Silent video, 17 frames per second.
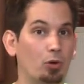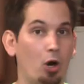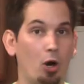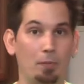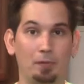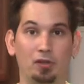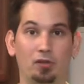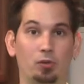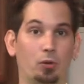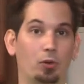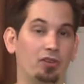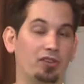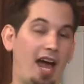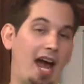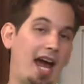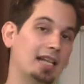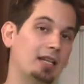open source,
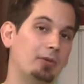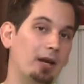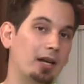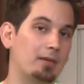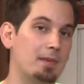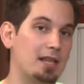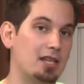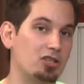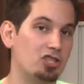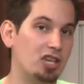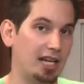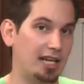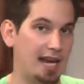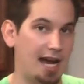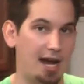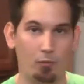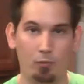highly recommend to check
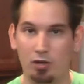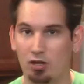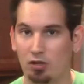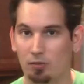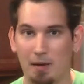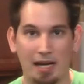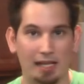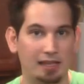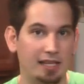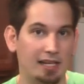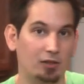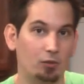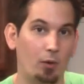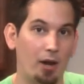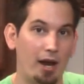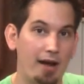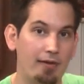it out, Windows, Mac, Linux,
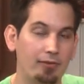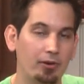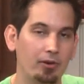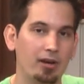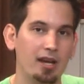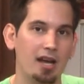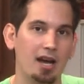whatever.